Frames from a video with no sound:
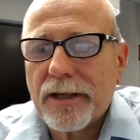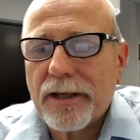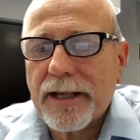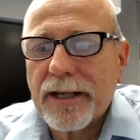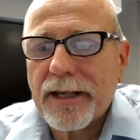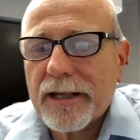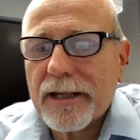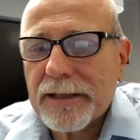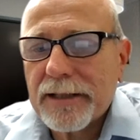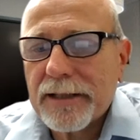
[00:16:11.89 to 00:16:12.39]

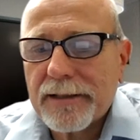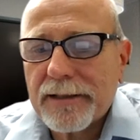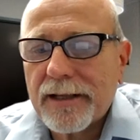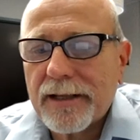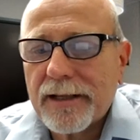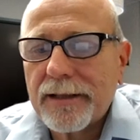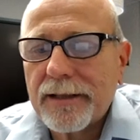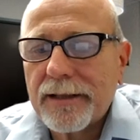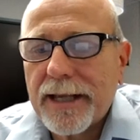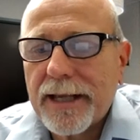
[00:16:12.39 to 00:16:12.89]
like I said
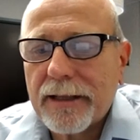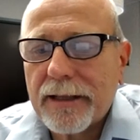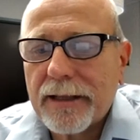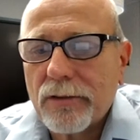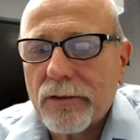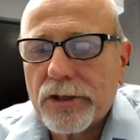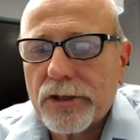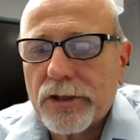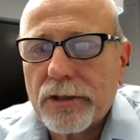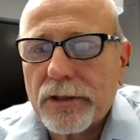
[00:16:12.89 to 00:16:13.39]
about the
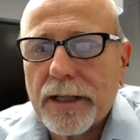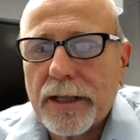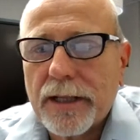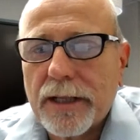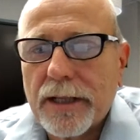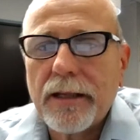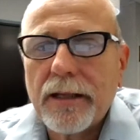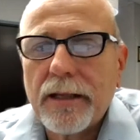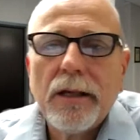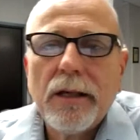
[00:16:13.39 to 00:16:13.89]
suntan lotion
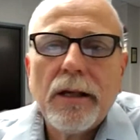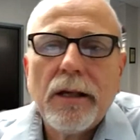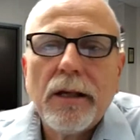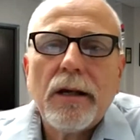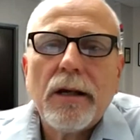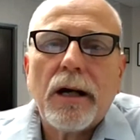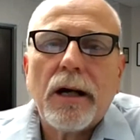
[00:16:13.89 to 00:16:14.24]
guy.